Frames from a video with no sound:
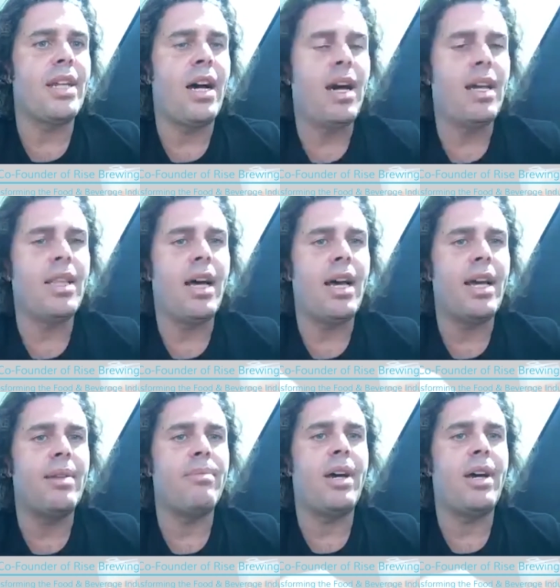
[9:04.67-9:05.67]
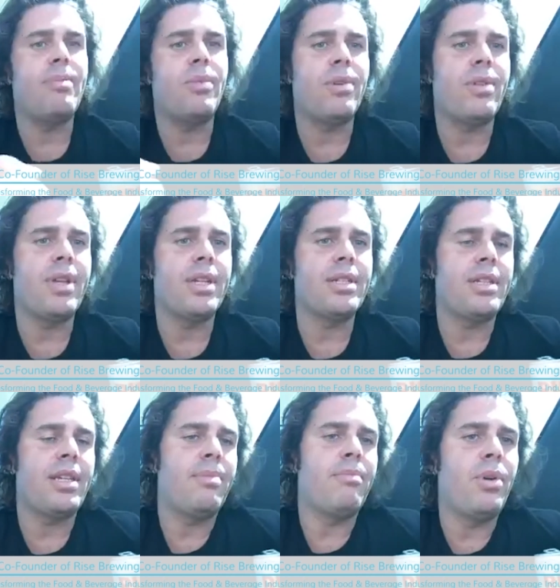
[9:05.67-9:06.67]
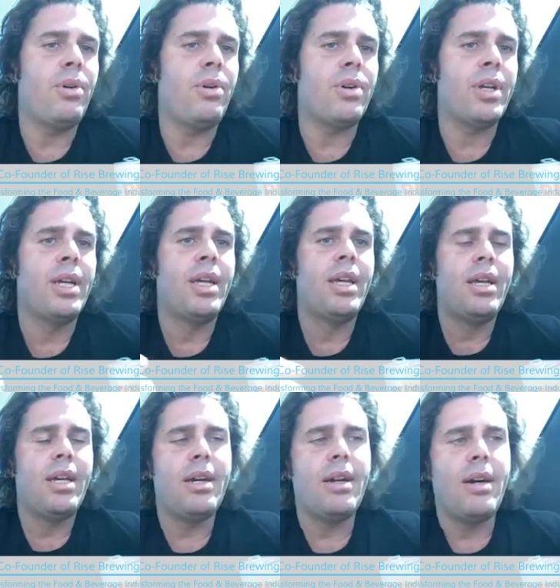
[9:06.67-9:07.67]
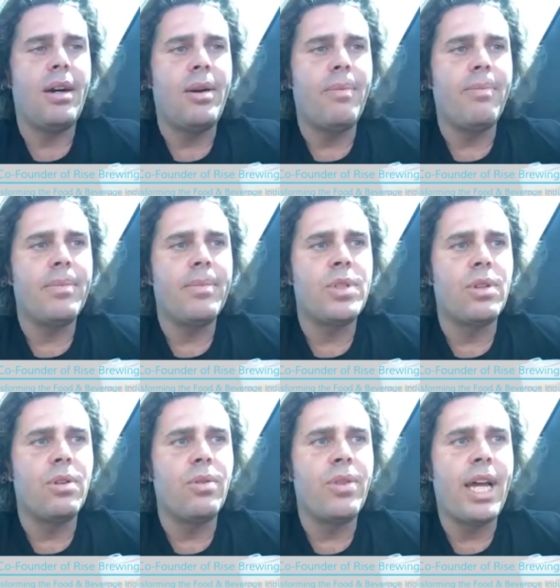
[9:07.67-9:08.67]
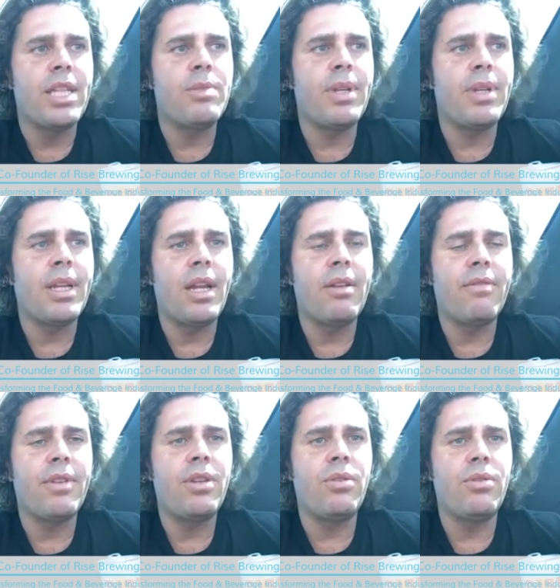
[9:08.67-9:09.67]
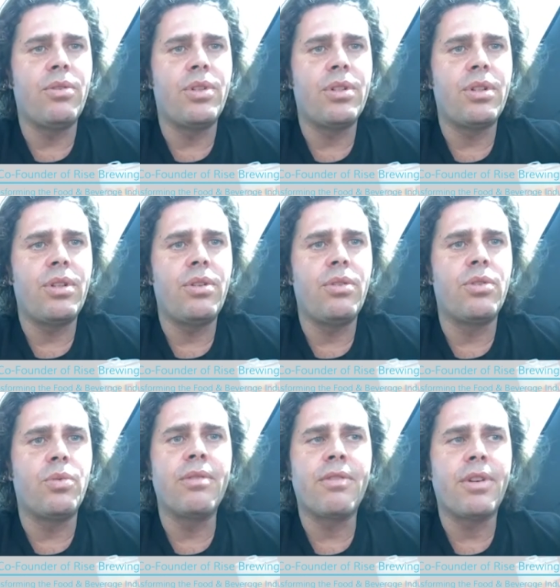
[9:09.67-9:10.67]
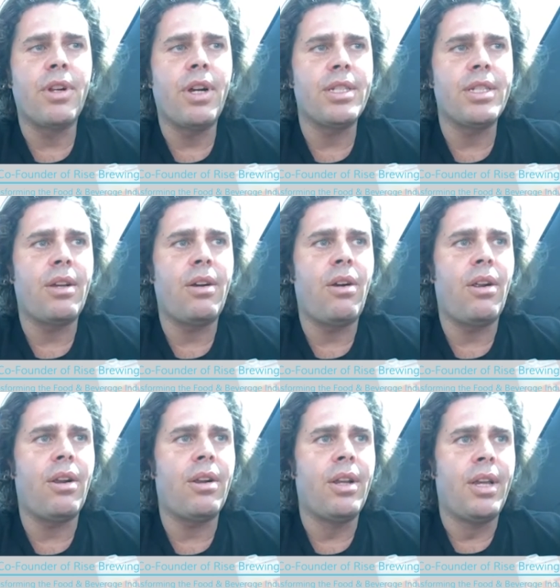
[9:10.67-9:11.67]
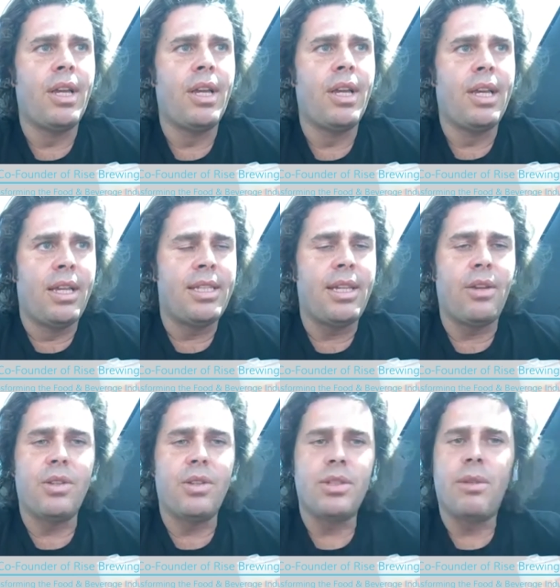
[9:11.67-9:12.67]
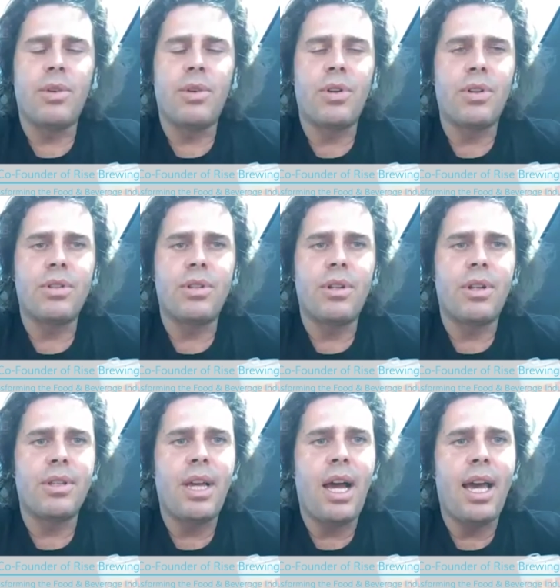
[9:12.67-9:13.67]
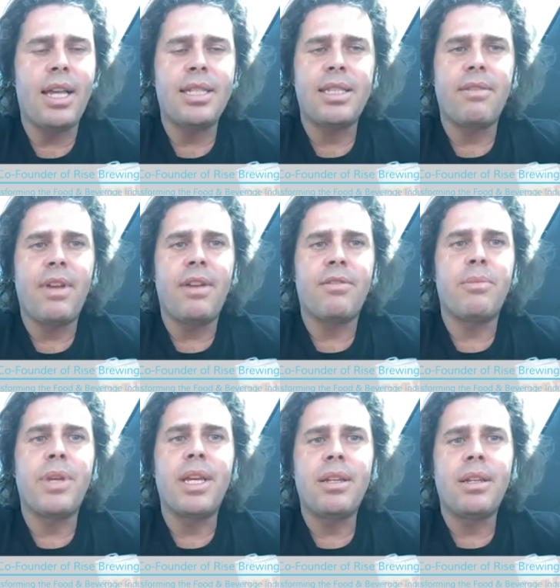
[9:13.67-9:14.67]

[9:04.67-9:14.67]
online and buying more things in bulk. So that's been kind of a huge, huge win for us. Our sales numbers are the highest they've ever been.